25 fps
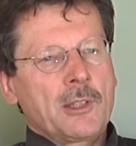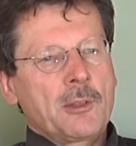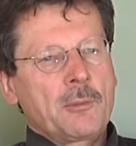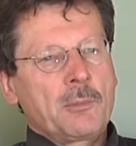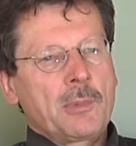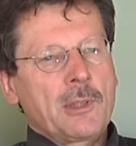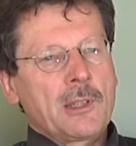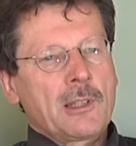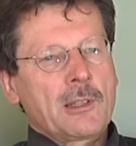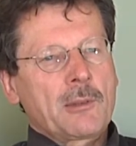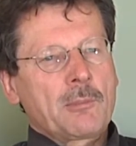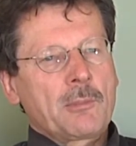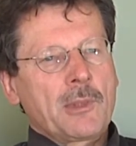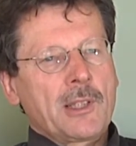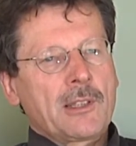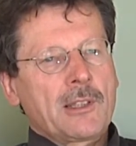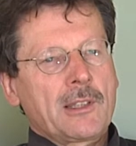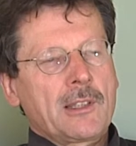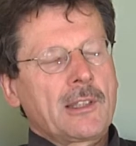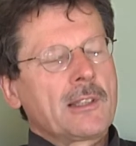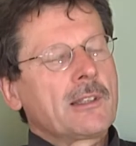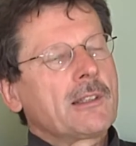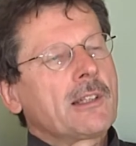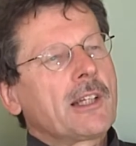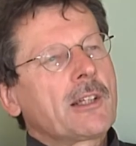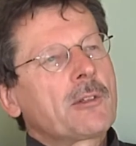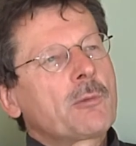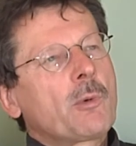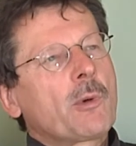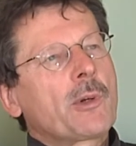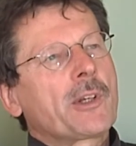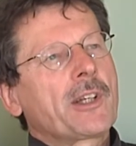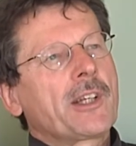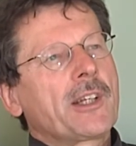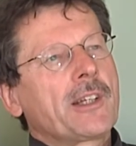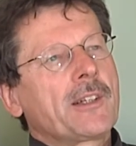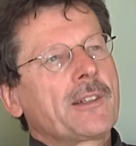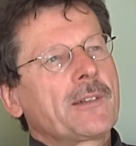build better
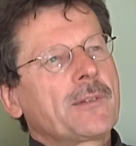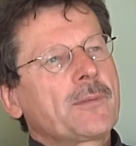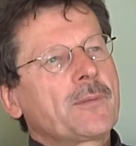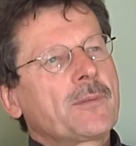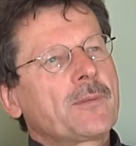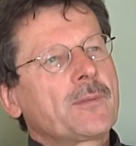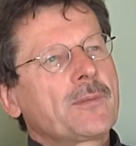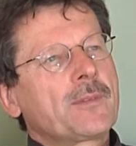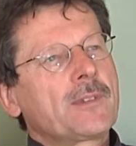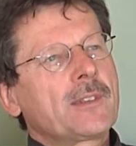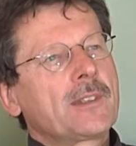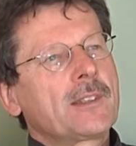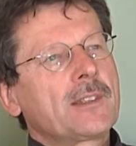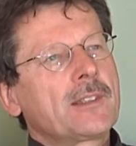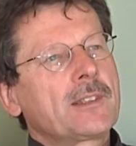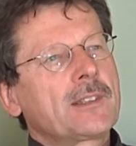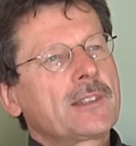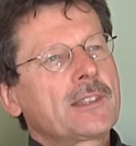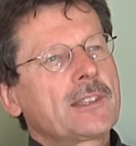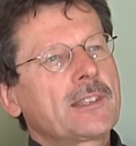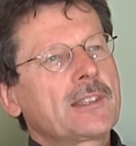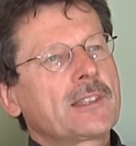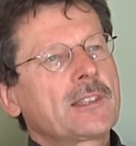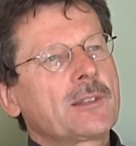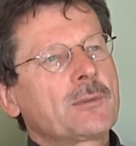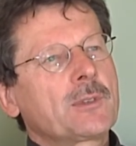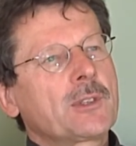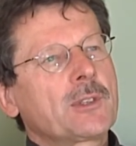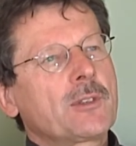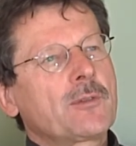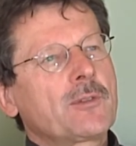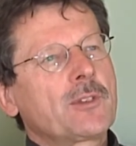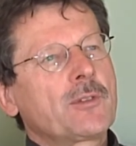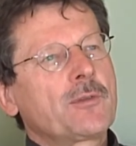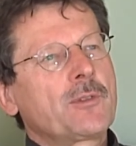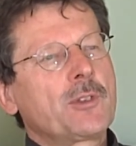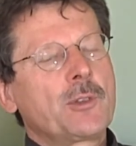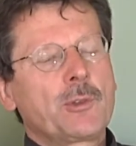networking systems of
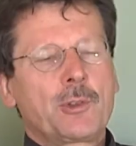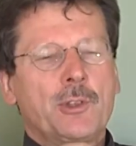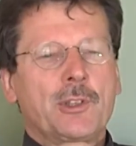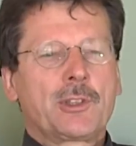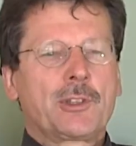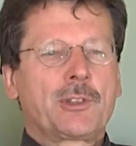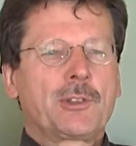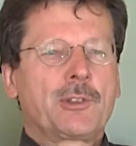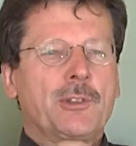the future.